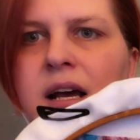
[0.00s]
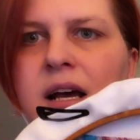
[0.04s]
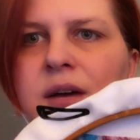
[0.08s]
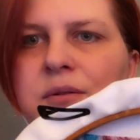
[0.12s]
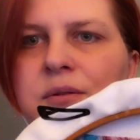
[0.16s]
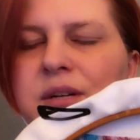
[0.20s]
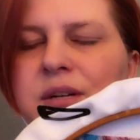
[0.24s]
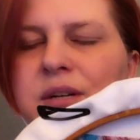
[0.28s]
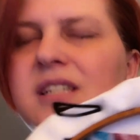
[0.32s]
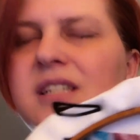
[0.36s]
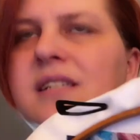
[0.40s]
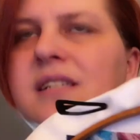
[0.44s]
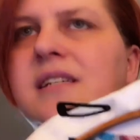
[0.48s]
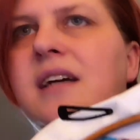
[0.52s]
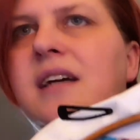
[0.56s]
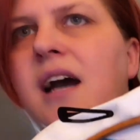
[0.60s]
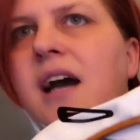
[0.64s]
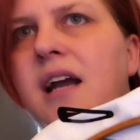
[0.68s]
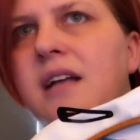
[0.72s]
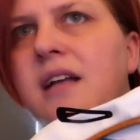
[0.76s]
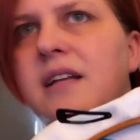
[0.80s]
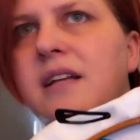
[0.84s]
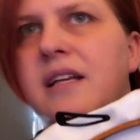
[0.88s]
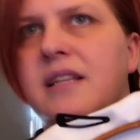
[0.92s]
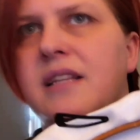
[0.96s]
which is kind
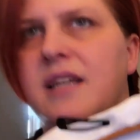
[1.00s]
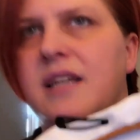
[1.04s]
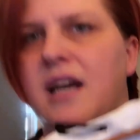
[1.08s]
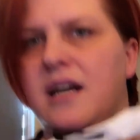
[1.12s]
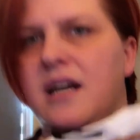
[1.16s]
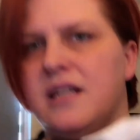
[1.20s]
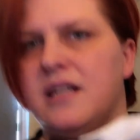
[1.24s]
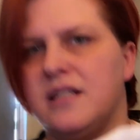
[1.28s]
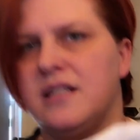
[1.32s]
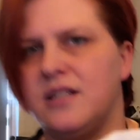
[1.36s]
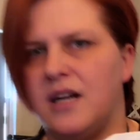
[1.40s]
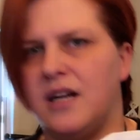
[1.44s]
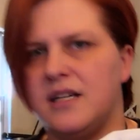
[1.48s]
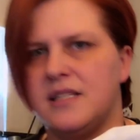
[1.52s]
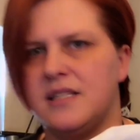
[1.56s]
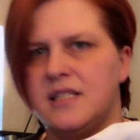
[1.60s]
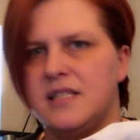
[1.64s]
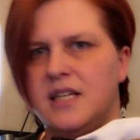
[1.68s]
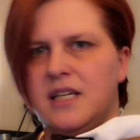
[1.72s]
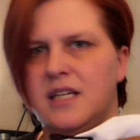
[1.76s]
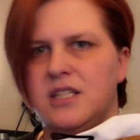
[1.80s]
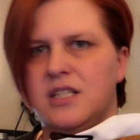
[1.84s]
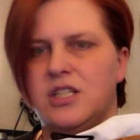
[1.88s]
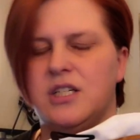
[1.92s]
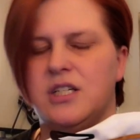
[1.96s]
of like the counted cross
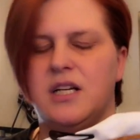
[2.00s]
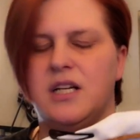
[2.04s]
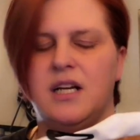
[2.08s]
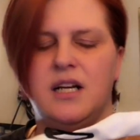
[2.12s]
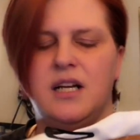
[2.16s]
stitch,